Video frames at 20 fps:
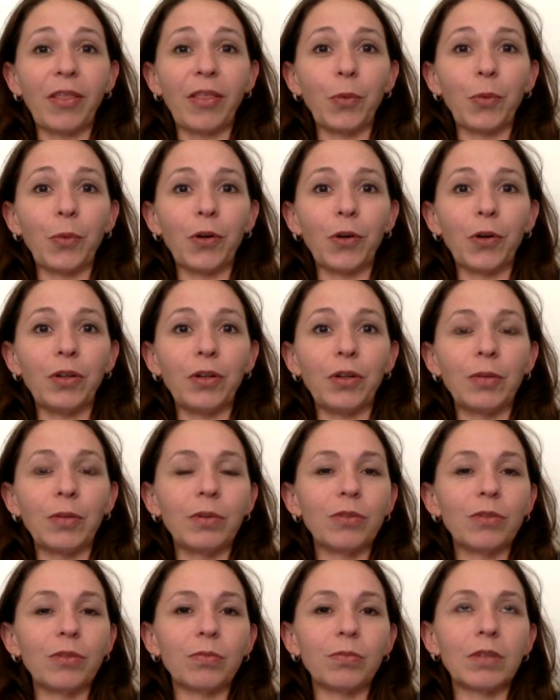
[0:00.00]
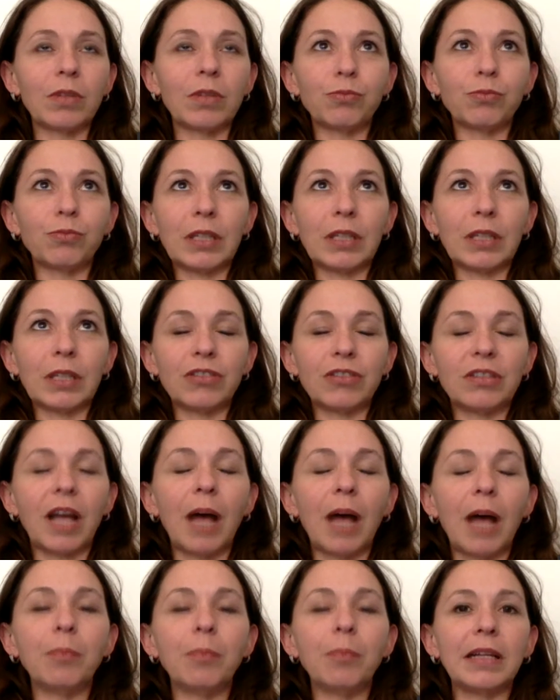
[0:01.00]
the world, it was really just
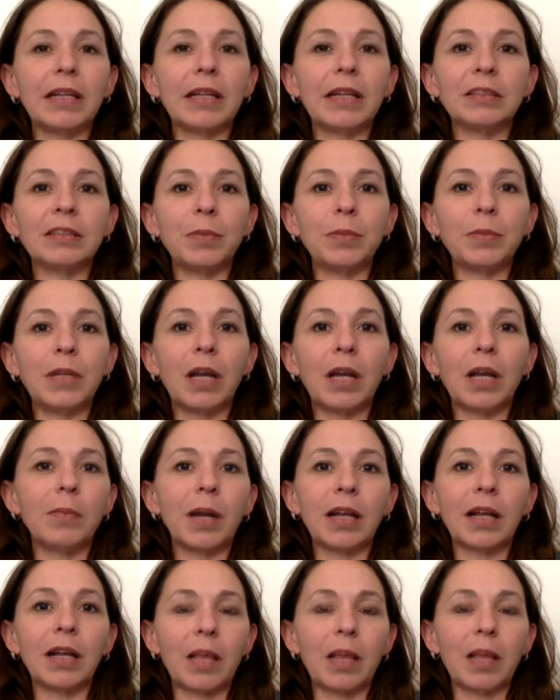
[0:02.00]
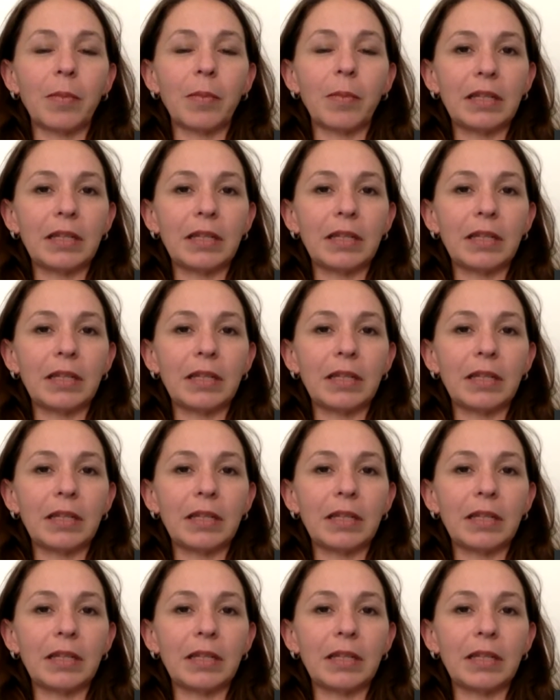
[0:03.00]
humbling to be among them.